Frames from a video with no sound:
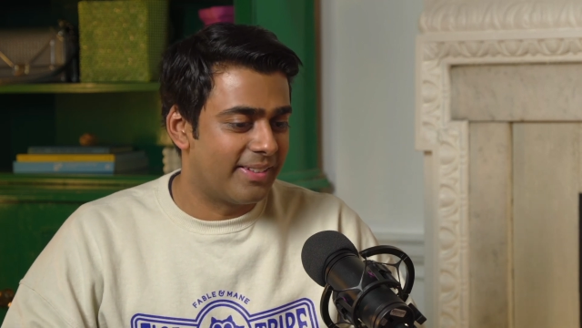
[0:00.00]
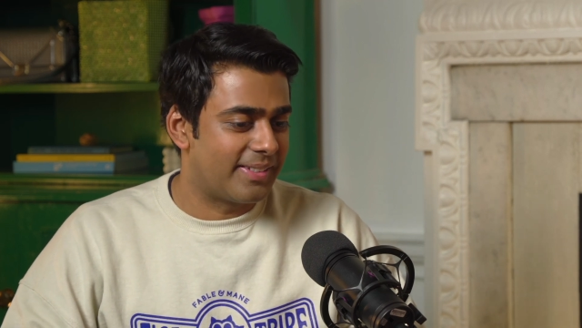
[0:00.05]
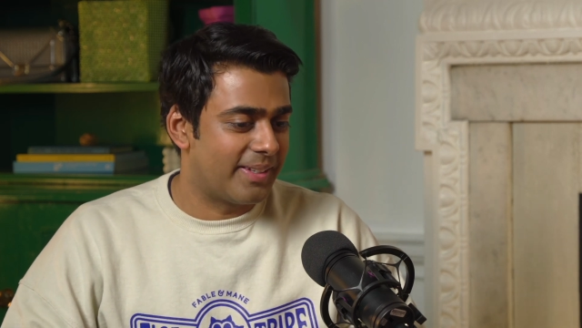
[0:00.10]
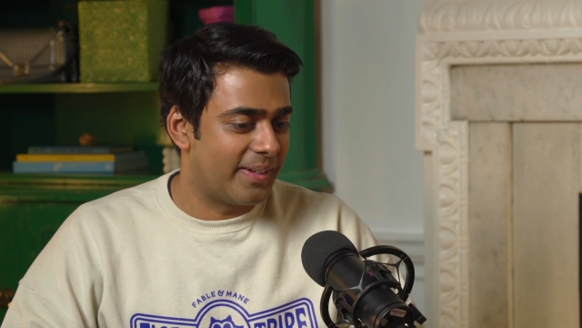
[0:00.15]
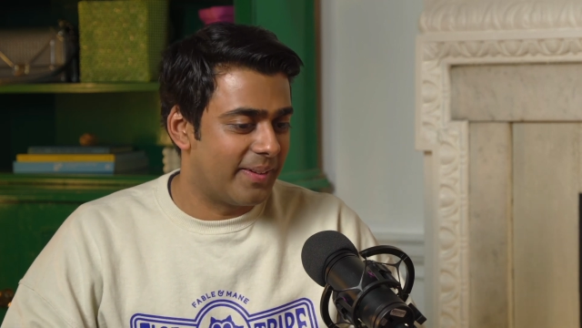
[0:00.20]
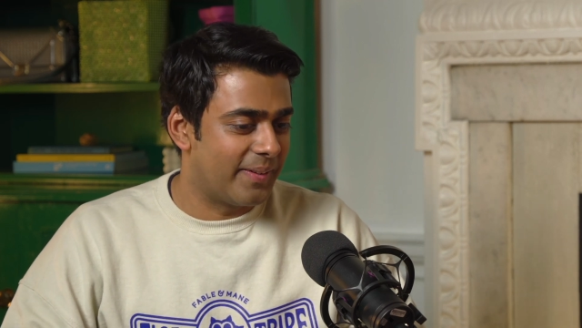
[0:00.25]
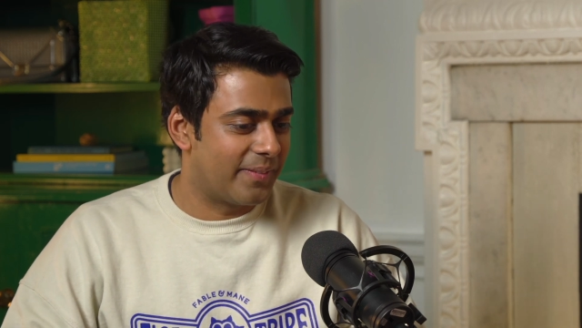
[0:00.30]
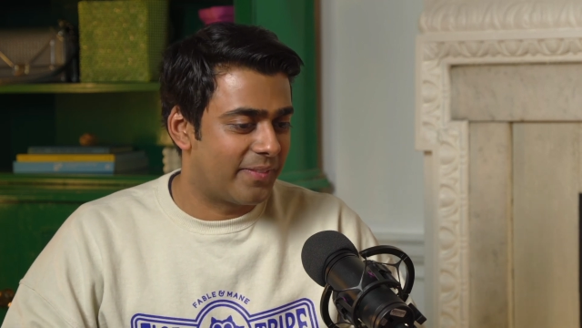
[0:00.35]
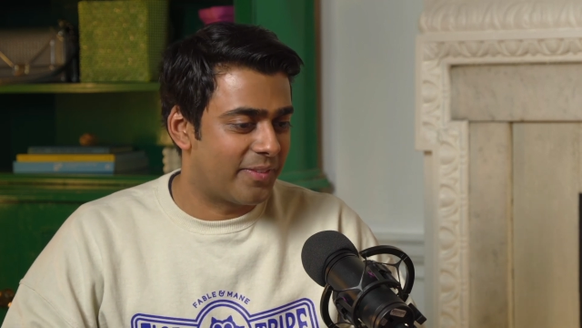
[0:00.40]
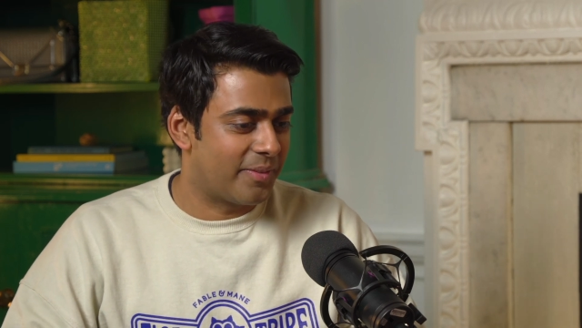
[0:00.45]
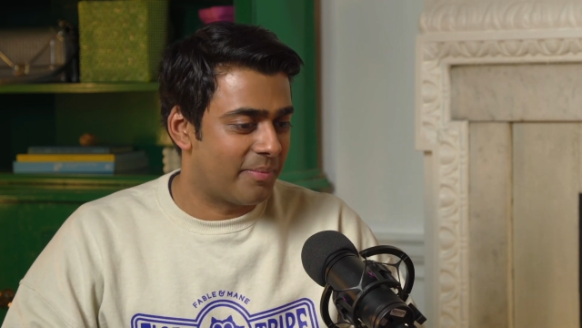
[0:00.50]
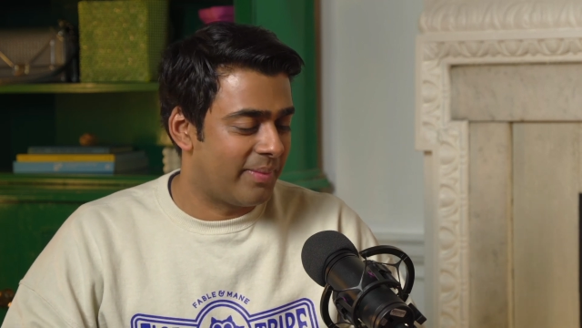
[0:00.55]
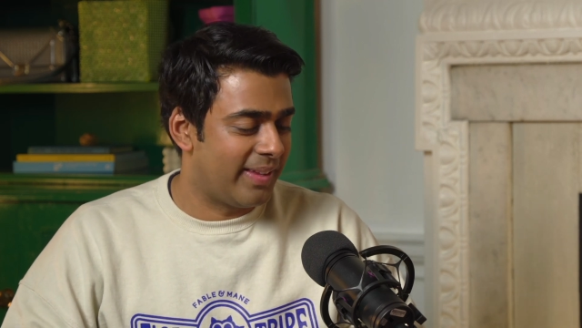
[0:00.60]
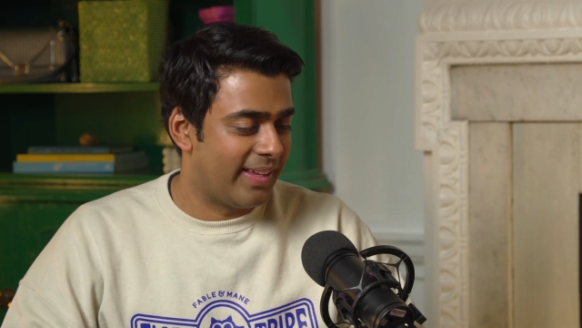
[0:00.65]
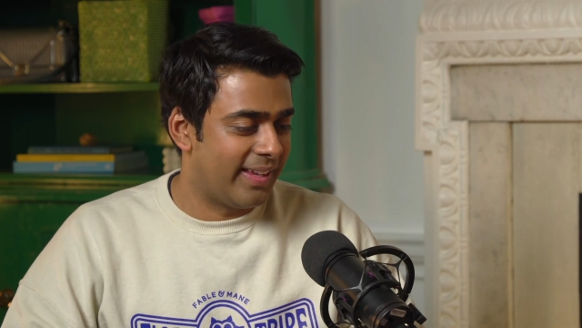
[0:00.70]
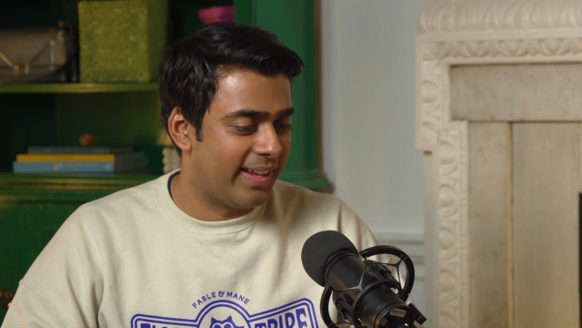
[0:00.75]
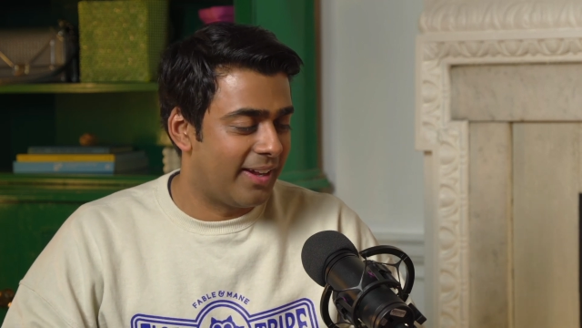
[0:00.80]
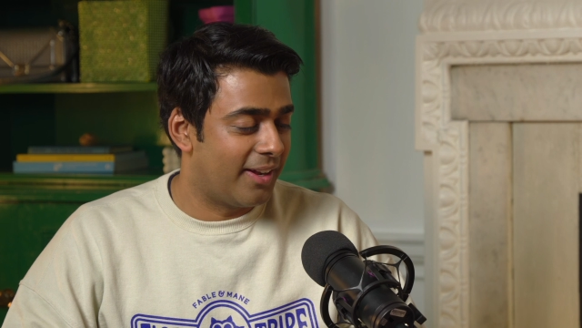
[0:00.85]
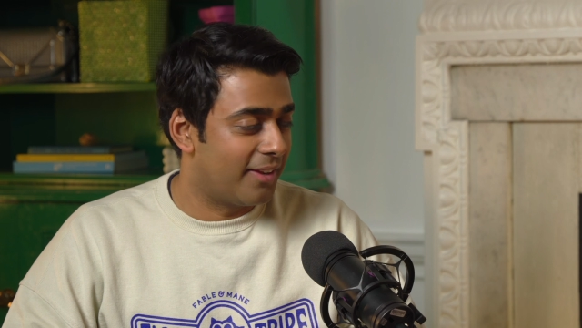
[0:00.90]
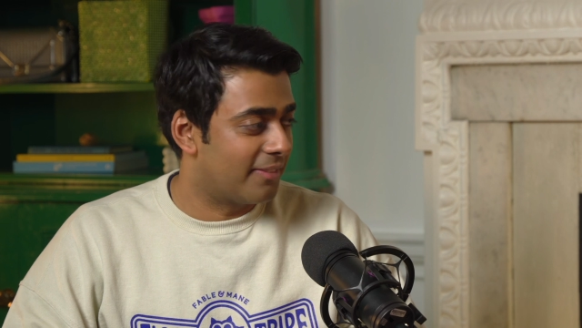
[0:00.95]
So for
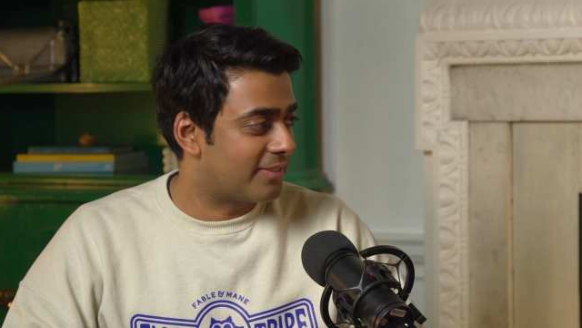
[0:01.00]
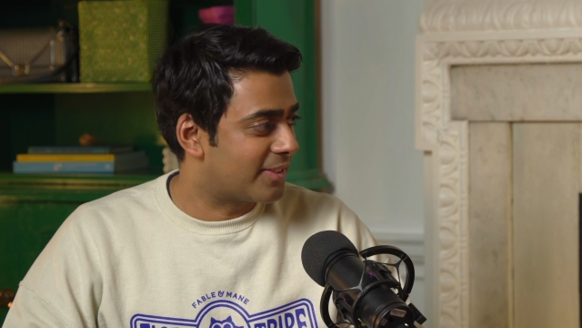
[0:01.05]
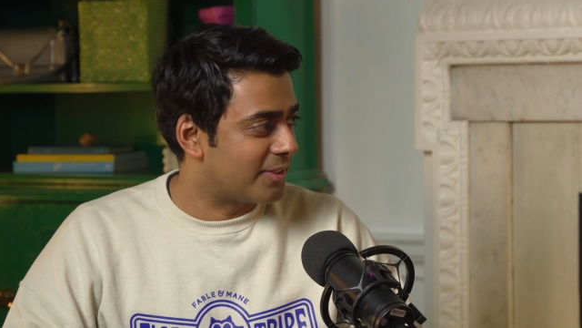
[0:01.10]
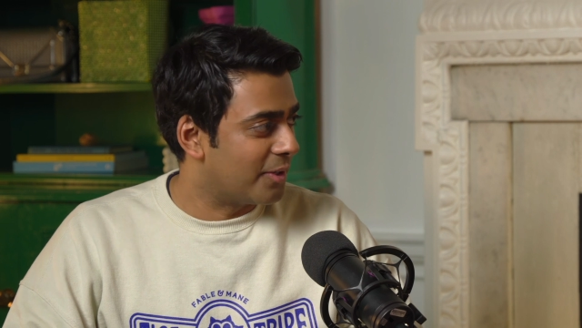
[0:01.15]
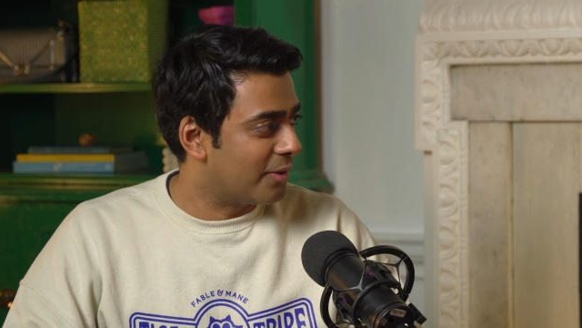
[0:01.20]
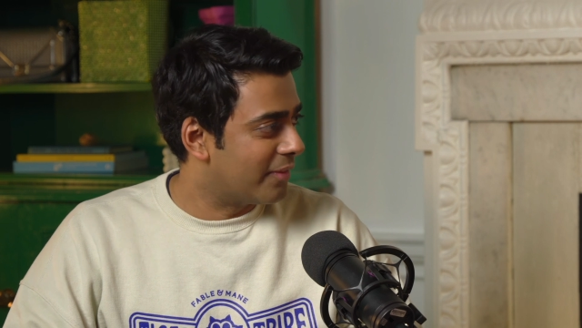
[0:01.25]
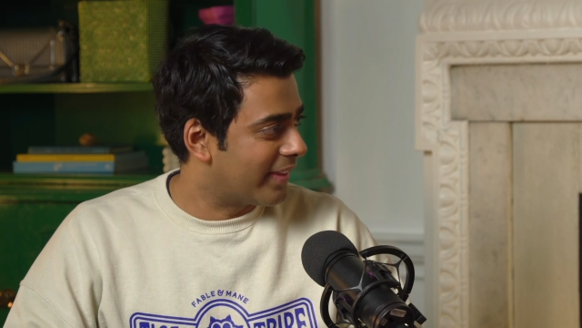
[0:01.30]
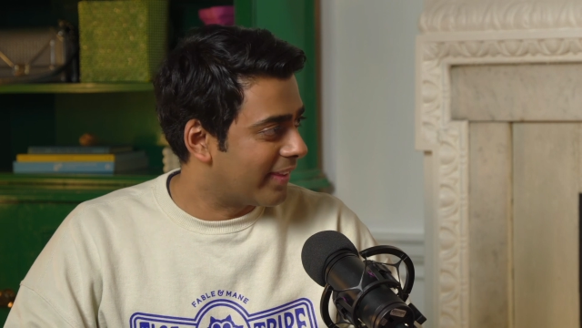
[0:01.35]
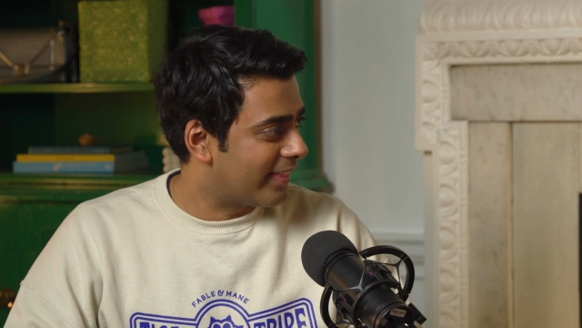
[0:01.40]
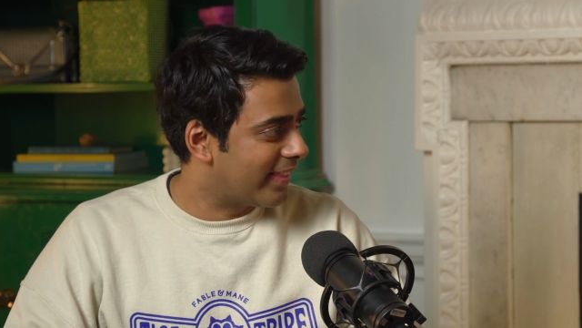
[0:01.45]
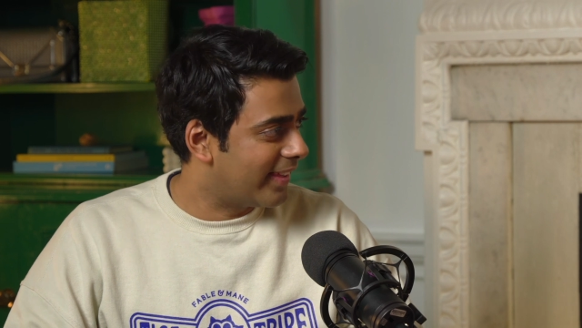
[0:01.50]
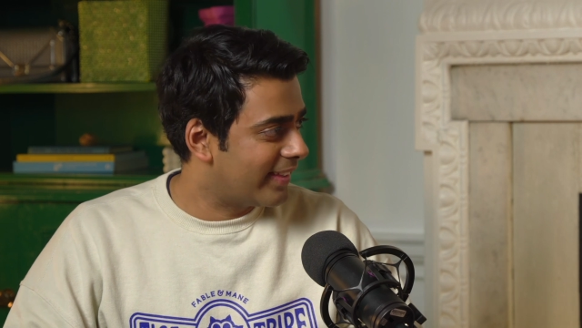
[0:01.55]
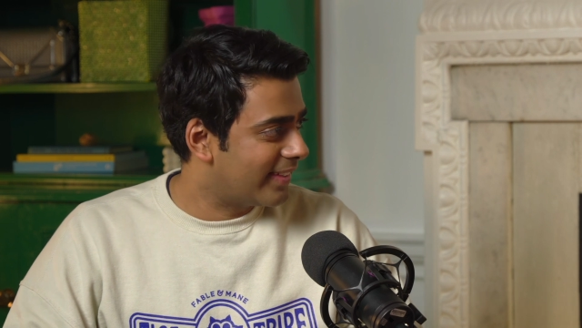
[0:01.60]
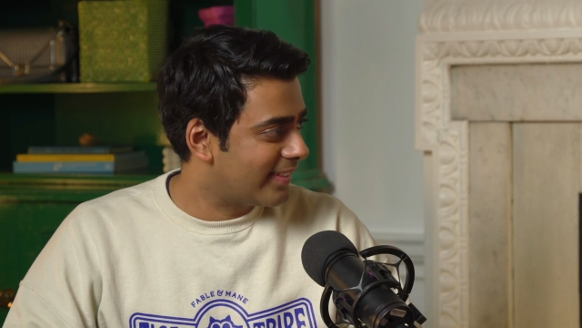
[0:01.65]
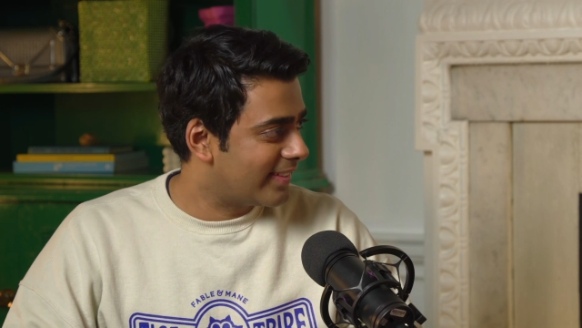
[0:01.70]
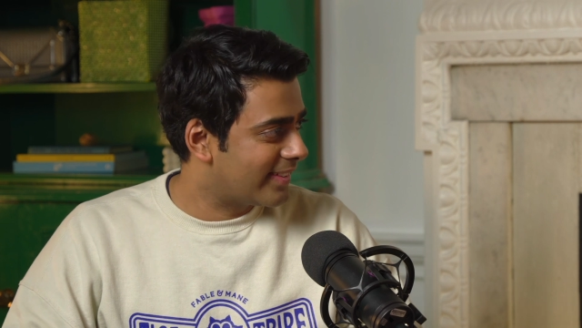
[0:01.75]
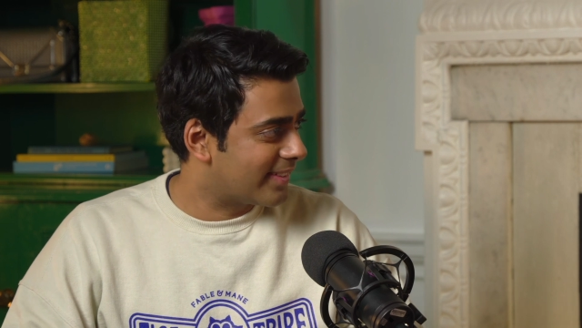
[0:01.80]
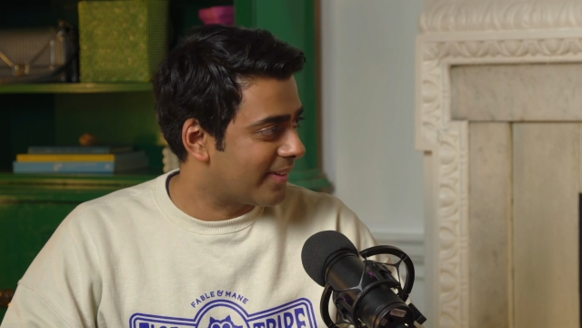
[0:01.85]
me, I love solving things.